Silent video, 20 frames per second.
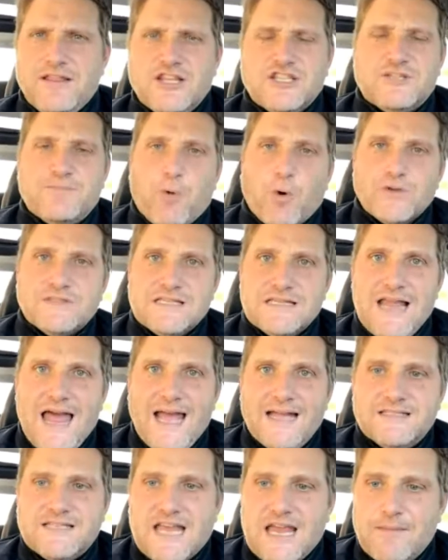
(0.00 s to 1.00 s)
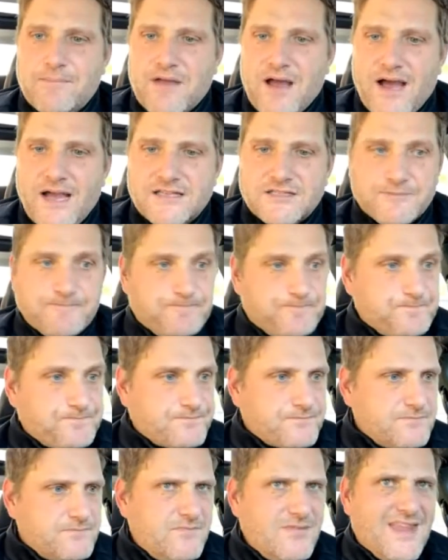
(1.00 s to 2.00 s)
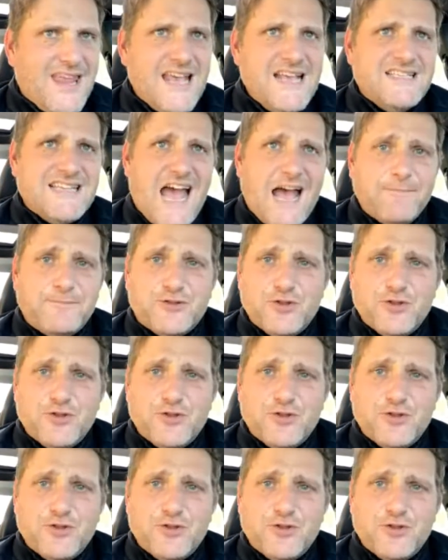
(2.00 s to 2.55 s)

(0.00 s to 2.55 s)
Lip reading: I mean, the sports landscape, guys, is